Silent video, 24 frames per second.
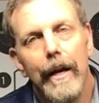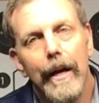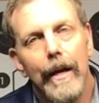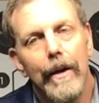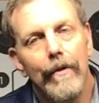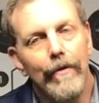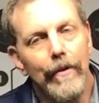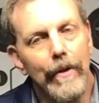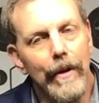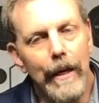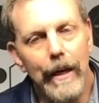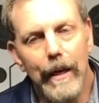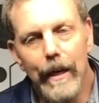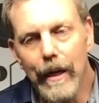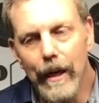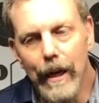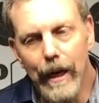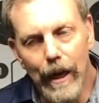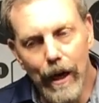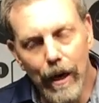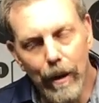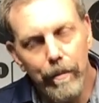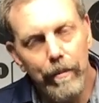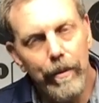If you need
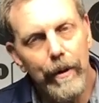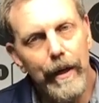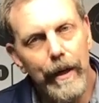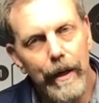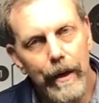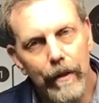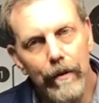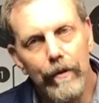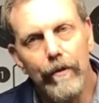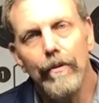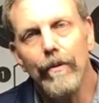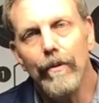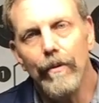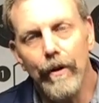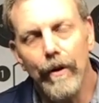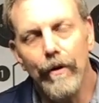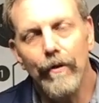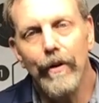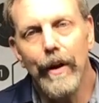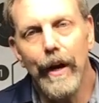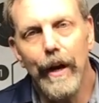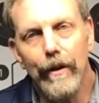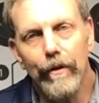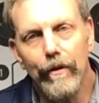any help, please
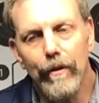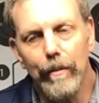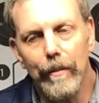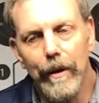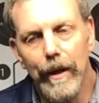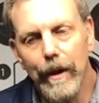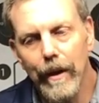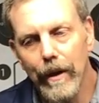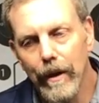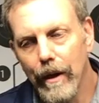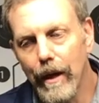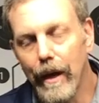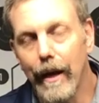reach out to me.